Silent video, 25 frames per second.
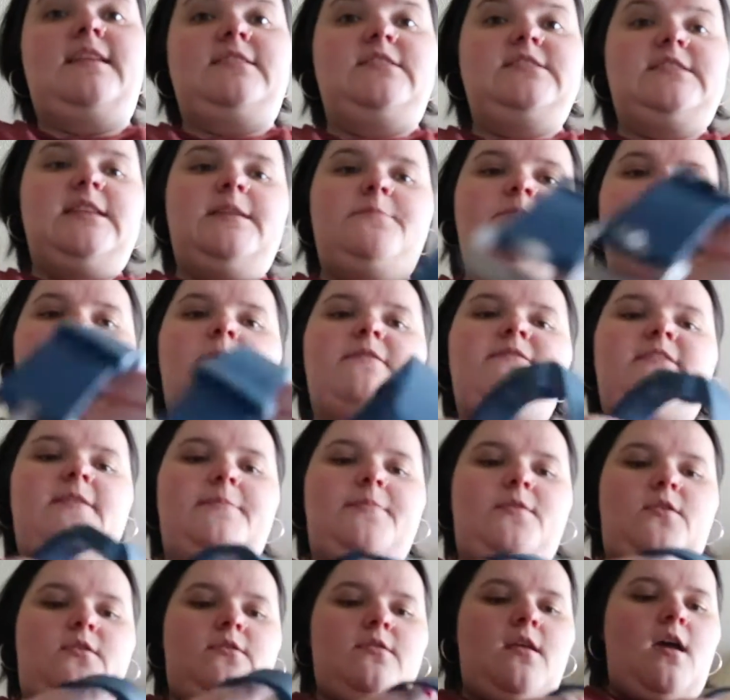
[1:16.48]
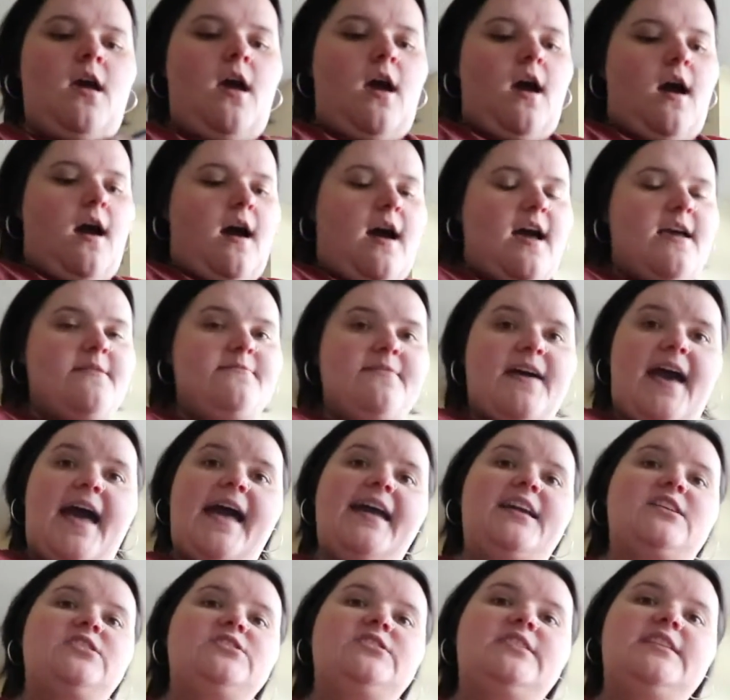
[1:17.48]
Just need to put my Fitbit on. I've
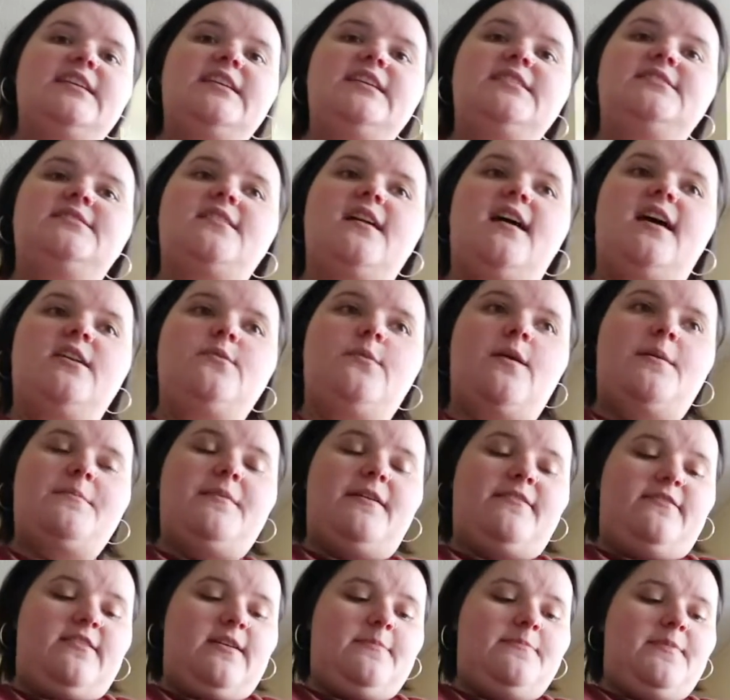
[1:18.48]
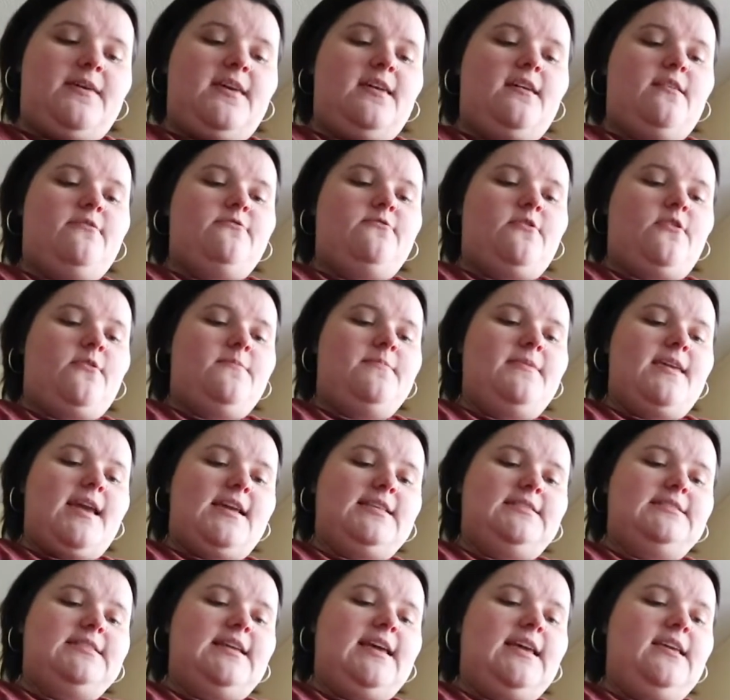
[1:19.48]
actually started wearing my Fitbit from
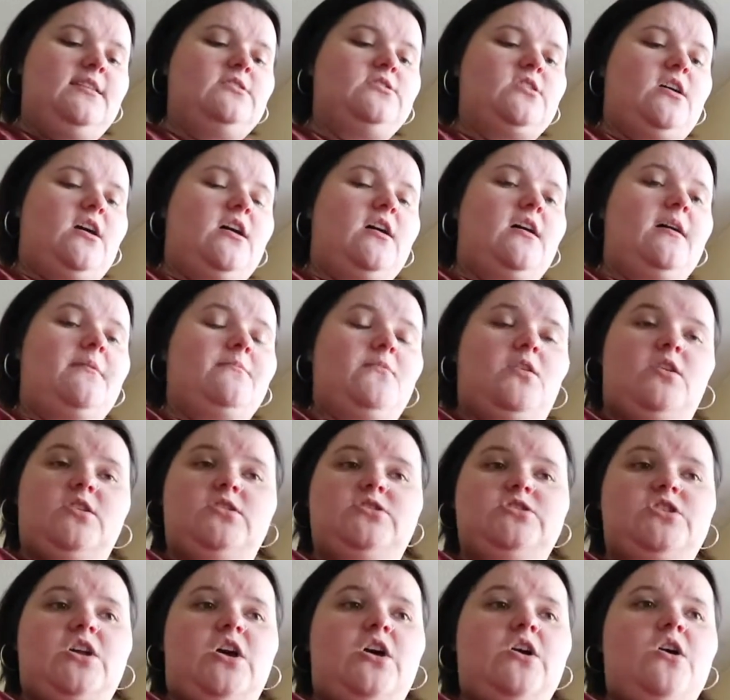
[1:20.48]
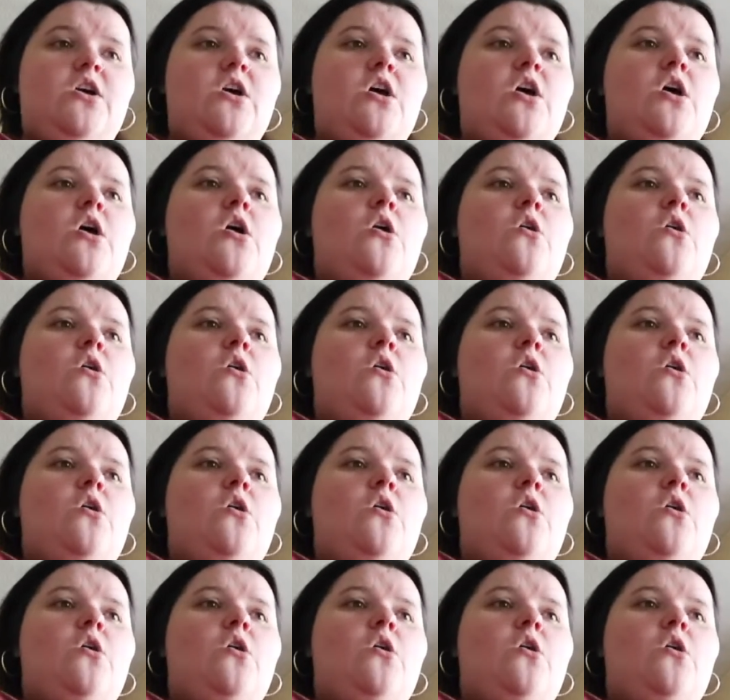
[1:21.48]
yesterday, so I'm going to start